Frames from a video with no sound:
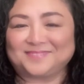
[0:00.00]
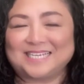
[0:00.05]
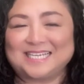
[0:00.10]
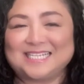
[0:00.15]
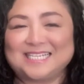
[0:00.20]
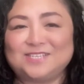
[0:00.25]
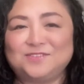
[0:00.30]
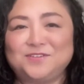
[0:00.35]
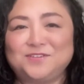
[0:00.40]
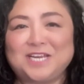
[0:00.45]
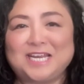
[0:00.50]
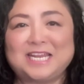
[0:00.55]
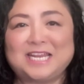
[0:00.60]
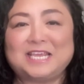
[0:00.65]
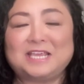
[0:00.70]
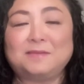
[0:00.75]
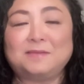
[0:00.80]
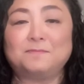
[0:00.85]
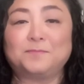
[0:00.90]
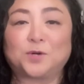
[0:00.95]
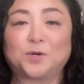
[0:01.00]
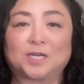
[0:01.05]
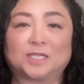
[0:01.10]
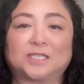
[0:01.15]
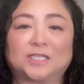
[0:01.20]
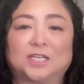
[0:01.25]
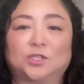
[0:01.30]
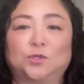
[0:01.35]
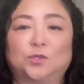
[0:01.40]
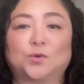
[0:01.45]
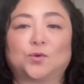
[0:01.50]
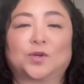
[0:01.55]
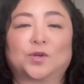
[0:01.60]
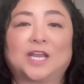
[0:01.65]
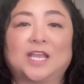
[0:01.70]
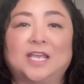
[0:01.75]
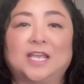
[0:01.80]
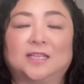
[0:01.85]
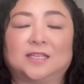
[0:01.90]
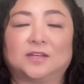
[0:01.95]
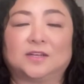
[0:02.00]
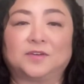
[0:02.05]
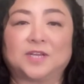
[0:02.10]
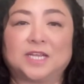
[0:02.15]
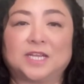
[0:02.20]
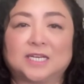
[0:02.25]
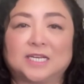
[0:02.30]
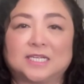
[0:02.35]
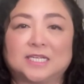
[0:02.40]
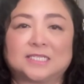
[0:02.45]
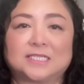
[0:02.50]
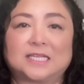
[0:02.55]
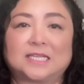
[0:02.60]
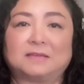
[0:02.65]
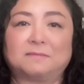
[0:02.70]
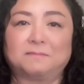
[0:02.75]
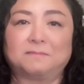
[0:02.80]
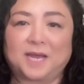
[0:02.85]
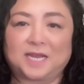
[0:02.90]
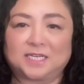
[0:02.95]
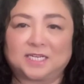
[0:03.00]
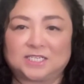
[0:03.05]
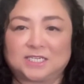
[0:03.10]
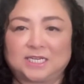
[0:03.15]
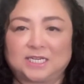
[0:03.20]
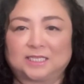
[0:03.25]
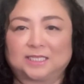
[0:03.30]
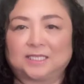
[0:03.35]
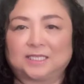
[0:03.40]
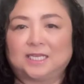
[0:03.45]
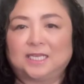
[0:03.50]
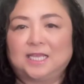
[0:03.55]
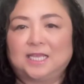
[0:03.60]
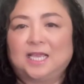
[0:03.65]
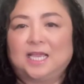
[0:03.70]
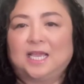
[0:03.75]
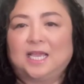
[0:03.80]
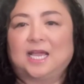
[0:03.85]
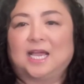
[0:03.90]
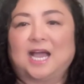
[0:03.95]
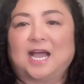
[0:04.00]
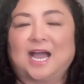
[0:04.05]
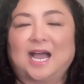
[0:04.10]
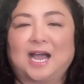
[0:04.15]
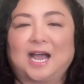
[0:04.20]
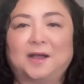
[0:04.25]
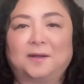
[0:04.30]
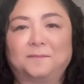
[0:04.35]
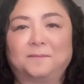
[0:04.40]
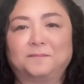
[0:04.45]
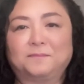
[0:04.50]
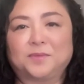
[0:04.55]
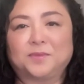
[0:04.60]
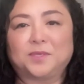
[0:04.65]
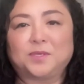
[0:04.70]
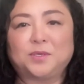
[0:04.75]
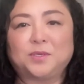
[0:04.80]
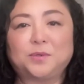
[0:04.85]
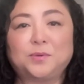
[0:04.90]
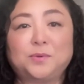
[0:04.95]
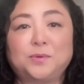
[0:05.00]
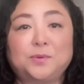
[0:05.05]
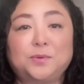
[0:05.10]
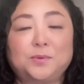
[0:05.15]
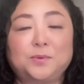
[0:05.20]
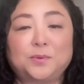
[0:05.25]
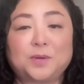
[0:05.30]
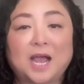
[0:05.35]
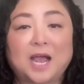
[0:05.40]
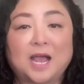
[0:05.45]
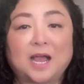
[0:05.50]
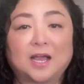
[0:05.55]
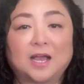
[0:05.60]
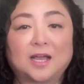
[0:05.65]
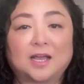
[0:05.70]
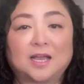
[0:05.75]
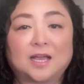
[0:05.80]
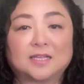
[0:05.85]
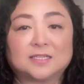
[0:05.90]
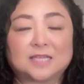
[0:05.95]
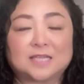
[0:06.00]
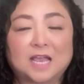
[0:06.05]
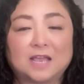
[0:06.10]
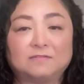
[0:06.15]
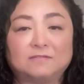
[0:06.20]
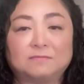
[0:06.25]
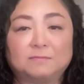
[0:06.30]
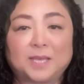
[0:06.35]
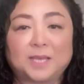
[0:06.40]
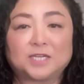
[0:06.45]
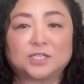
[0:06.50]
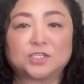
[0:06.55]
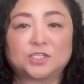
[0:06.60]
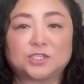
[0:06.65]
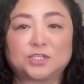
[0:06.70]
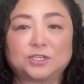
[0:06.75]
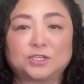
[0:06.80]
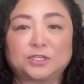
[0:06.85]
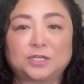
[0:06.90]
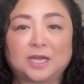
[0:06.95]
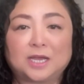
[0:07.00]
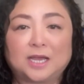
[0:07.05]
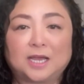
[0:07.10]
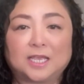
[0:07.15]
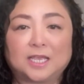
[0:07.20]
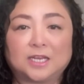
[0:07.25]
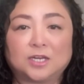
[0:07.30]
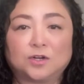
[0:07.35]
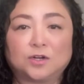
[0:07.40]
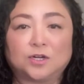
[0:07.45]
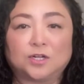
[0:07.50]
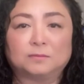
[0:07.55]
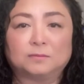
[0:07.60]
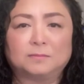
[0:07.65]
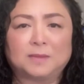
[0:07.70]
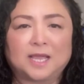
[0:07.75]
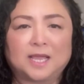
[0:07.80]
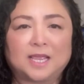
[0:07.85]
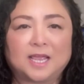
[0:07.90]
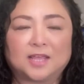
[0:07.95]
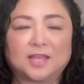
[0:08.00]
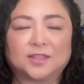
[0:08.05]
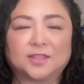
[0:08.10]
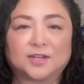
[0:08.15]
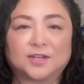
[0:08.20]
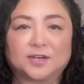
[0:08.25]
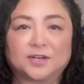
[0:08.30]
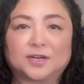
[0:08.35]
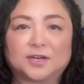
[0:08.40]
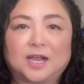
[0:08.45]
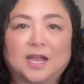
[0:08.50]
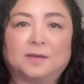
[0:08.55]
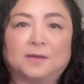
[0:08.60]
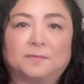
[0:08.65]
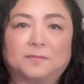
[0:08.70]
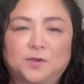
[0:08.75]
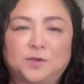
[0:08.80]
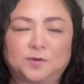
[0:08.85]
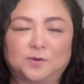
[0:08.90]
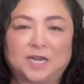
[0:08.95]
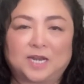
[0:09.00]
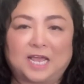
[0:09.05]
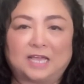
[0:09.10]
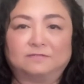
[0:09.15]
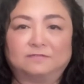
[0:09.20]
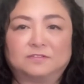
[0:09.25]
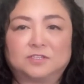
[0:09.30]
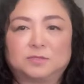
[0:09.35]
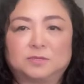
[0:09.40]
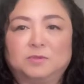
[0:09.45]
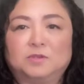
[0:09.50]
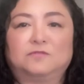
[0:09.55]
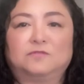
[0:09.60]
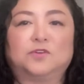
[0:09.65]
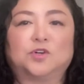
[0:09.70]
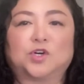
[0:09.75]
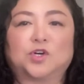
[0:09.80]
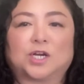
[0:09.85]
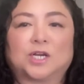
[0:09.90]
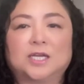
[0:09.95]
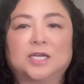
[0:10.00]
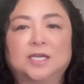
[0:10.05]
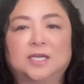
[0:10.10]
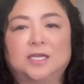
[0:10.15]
it's really important to create a realistic budget. As I've mentioned in all my other go lives before,